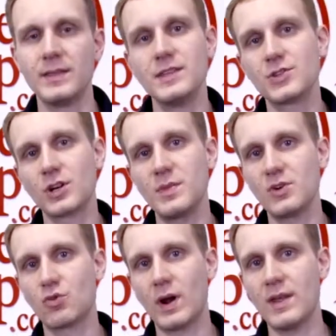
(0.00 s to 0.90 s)
These are going to be
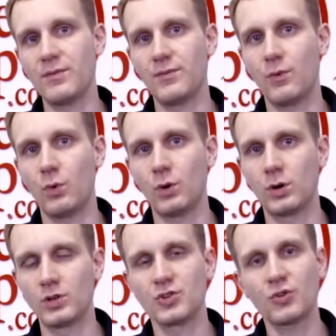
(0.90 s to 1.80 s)
great
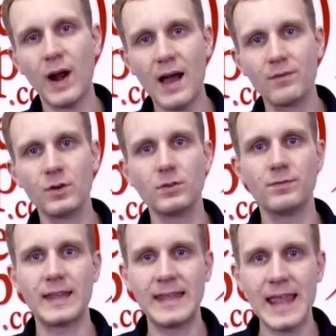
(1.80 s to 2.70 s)
for travel,
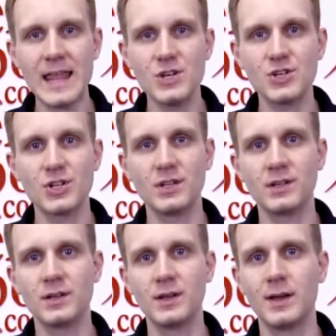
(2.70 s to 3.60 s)

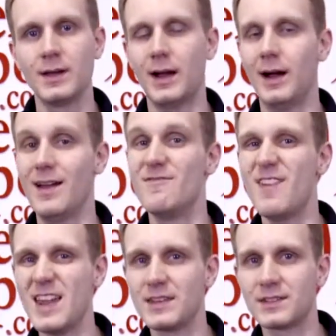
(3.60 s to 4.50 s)
vacation,
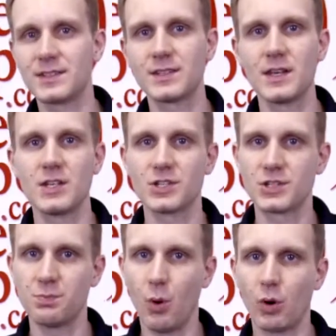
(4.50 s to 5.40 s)
events,
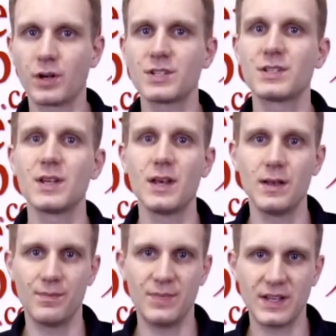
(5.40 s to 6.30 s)
sports,
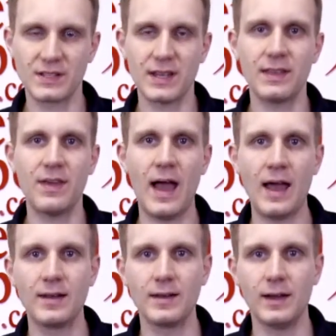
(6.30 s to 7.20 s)
things like
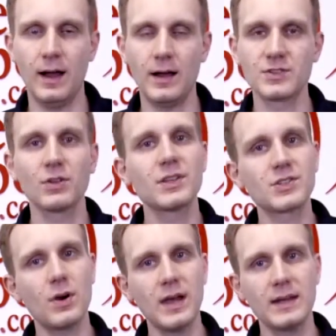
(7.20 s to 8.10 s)
that. So let's
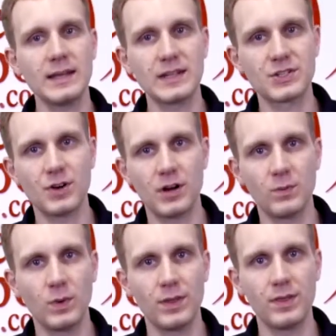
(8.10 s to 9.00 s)
go ahead and get
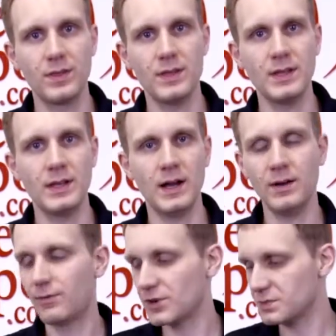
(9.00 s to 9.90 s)
started with
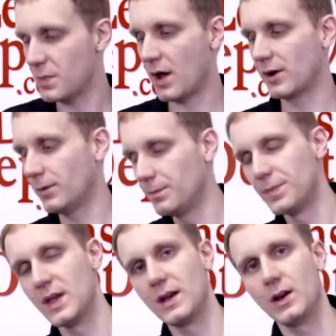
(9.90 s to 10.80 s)
the first model.
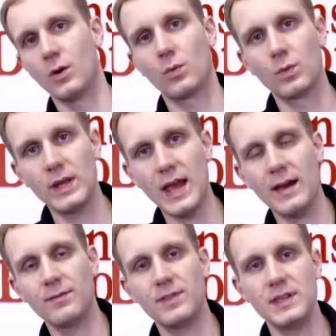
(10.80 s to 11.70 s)
We
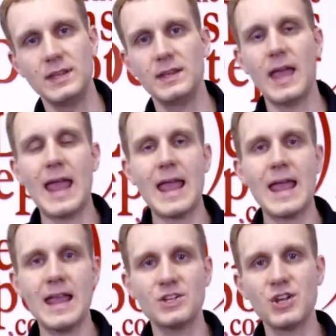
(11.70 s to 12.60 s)
have the
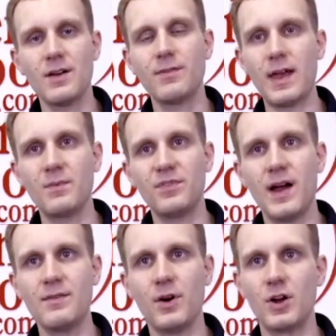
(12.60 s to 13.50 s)
HF
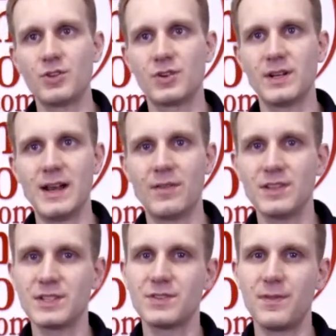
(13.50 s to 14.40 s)
M500. Now
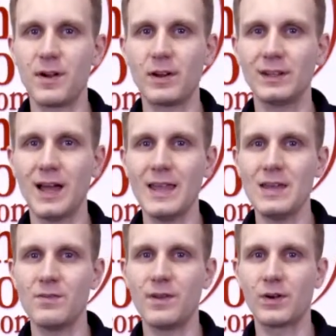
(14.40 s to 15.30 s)
this is very
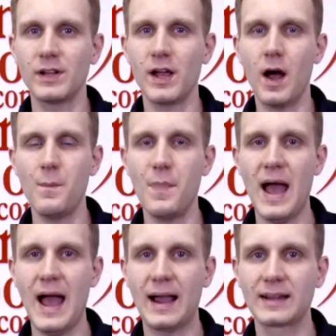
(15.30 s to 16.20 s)
light, very
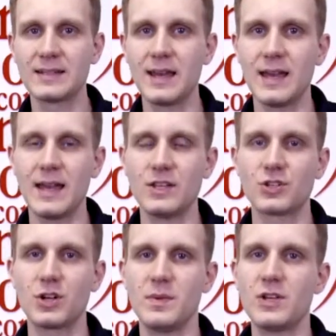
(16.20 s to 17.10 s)
compact. It's
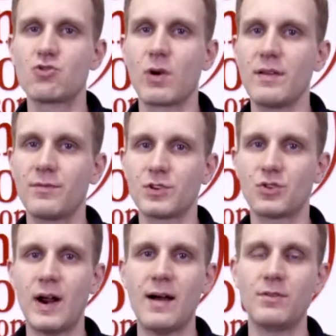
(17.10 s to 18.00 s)
going to be great for
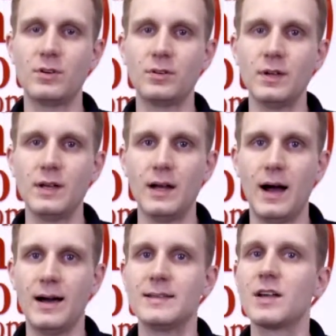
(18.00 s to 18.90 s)
travel.
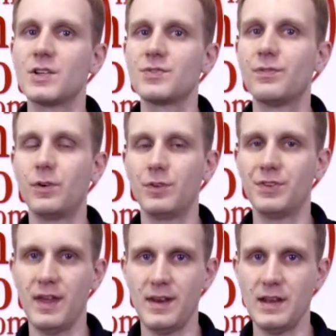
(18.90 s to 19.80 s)
It does full
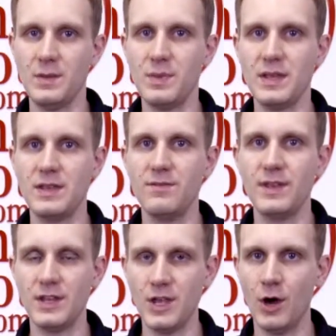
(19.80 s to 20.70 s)
1080p
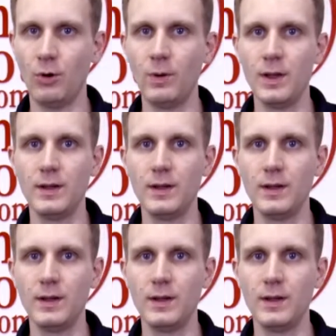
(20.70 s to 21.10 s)
video.